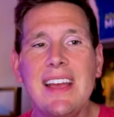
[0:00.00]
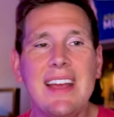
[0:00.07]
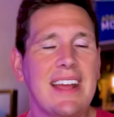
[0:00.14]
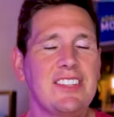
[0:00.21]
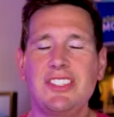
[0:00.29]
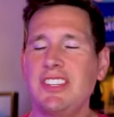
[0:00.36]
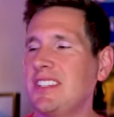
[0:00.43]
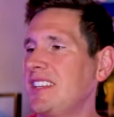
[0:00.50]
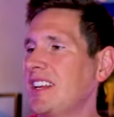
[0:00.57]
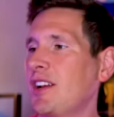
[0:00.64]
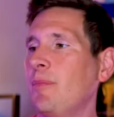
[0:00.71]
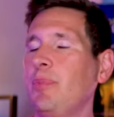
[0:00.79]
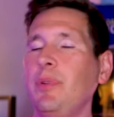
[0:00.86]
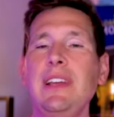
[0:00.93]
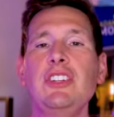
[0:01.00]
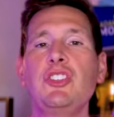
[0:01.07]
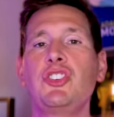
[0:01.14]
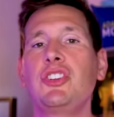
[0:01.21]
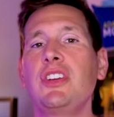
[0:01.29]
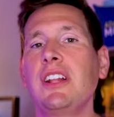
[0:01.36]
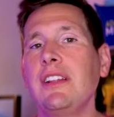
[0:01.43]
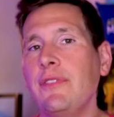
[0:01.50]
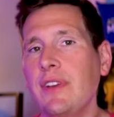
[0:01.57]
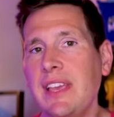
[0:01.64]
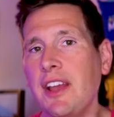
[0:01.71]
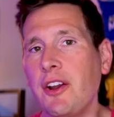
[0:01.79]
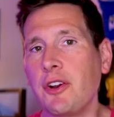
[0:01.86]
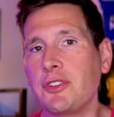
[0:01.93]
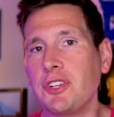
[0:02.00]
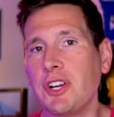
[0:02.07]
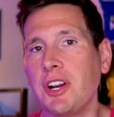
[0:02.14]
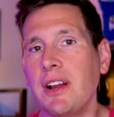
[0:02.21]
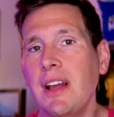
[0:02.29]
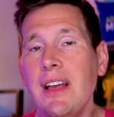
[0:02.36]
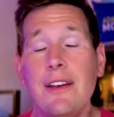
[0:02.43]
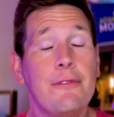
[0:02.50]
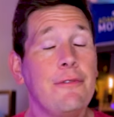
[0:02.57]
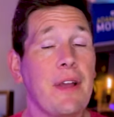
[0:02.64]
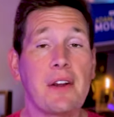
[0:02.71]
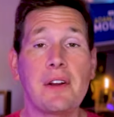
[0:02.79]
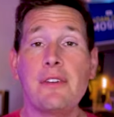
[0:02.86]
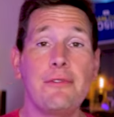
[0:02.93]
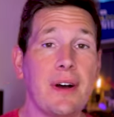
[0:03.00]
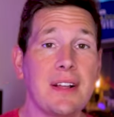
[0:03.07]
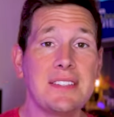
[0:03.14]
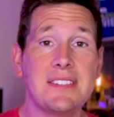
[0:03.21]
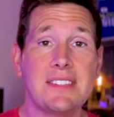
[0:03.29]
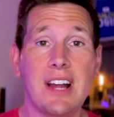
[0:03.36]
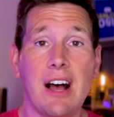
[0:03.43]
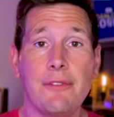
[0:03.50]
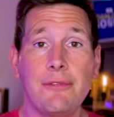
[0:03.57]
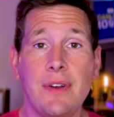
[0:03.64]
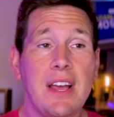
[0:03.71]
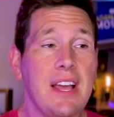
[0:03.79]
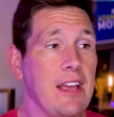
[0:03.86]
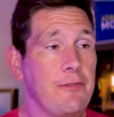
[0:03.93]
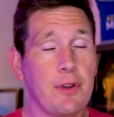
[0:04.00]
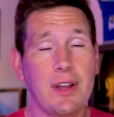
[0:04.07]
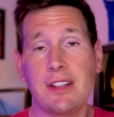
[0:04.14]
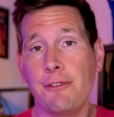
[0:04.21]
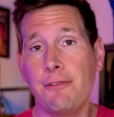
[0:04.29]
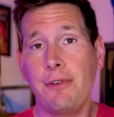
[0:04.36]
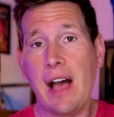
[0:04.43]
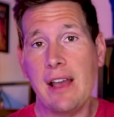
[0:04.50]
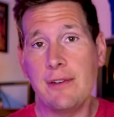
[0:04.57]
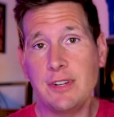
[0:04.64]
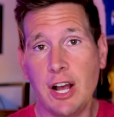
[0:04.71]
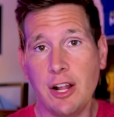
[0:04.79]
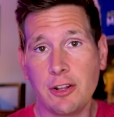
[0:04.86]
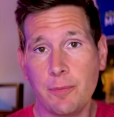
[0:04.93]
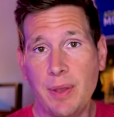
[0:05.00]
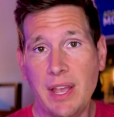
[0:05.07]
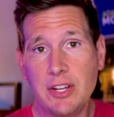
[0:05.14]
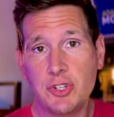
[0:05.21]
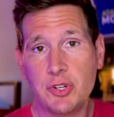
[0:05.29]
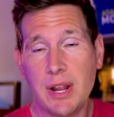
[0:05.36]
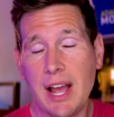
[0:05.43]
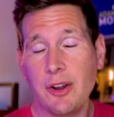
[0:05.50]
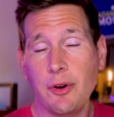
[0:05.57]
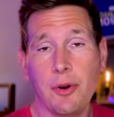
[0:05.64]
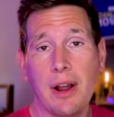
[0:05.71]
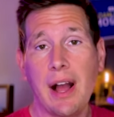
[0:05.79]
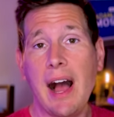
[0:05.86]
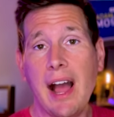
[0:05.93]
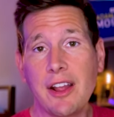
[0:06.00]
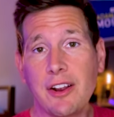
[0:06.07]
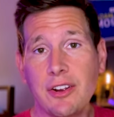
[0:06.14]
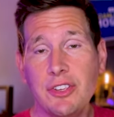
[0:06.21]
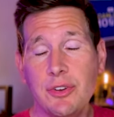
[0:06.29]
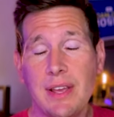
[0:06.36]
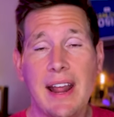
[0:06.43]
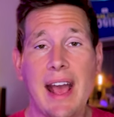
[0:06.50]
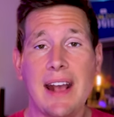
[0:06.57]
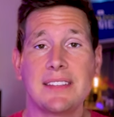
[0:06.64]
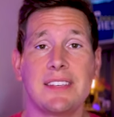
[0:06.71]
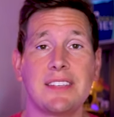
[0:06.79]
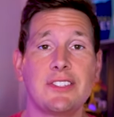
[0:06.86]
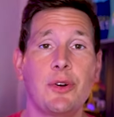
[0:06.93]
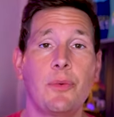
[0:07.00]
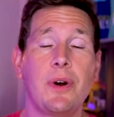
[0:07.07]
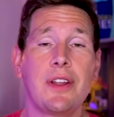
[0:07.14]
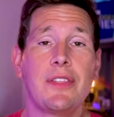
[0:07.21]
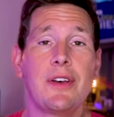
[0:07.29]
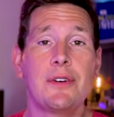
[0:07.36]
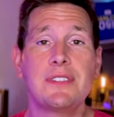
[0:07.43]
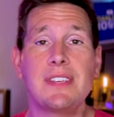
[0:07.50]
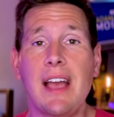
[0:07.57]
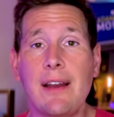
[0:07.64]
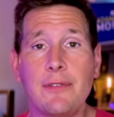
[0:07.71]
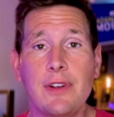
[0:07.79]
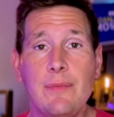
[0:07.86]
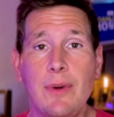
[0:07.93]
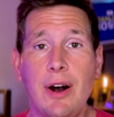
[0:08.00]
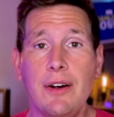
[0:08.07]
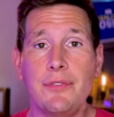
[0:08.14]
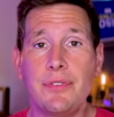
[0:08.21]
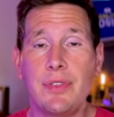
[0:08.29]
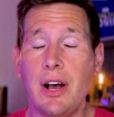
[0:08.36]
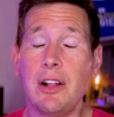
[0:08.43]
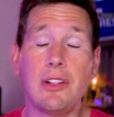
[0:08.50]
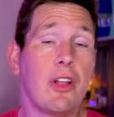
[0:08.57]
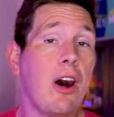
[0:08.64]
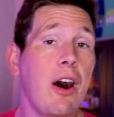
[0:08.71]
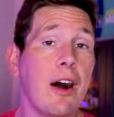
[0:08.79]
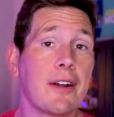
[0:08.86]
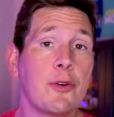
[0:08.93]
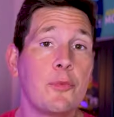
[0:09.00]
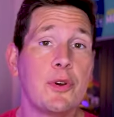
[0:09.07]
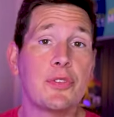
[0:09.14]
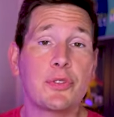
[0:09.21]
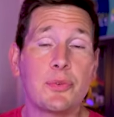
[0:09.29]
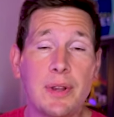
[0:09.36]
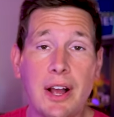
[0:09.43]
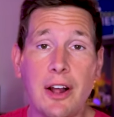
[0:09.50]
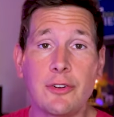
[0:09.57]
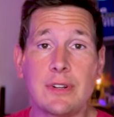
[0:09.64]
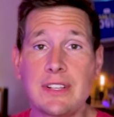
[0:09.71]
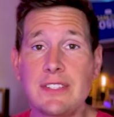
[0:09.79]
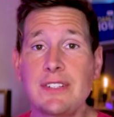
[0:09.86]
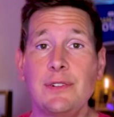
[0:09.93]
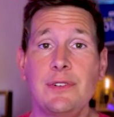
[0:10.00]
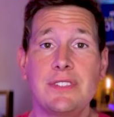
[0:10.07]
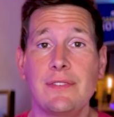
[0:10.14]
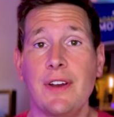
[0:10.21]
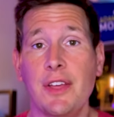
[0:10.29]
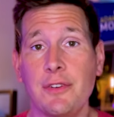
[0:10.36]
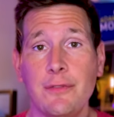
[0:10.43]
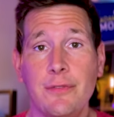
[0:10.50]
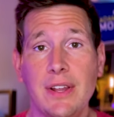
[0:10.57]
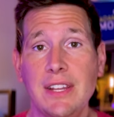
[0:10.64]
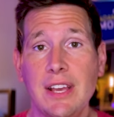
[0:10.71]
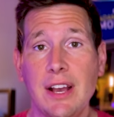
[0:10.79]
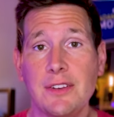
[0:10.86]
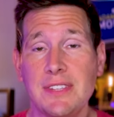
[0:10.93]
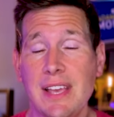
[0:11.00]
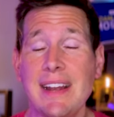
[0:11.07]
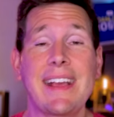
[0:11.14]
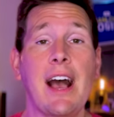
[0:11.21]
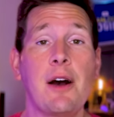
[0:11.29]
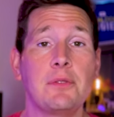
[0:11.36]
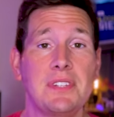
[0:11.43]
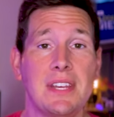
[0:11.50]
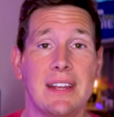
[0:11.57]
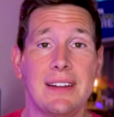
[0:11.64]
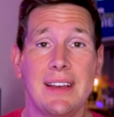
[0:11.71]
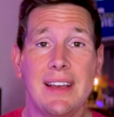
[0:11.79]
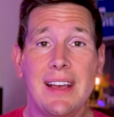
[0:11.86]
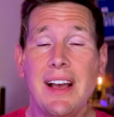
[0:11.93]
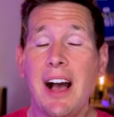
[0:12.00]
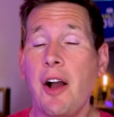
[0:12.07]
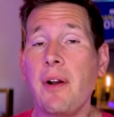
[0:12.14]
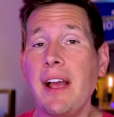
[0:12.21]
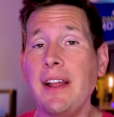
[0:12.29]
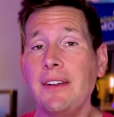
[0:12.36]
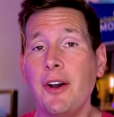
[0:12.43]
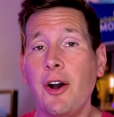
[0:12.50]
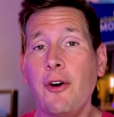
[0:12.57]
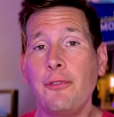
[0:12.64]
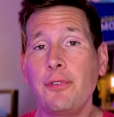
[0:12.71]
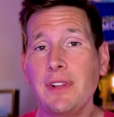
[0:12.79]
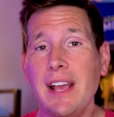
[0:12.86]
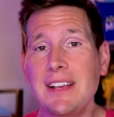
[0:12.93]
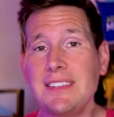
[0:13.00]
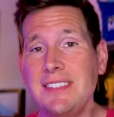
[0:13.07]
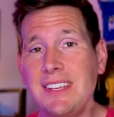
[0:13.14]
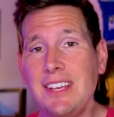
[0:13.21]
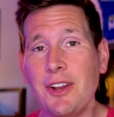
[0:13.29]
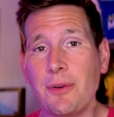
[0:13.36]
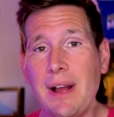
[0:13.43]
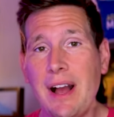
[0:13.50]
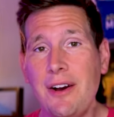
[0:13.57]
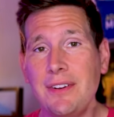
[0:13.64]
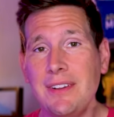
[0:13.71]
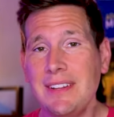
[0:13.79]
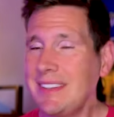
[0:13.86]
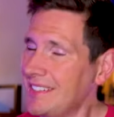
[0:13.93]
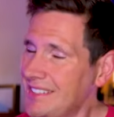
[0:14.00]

It's just a complete shill of a character. Very fun stuff. If you're at the $5 Patreon or higher, you get access to one of those every month, along with 300 exclusive other videos and counting. All right, hopefully, I see you around.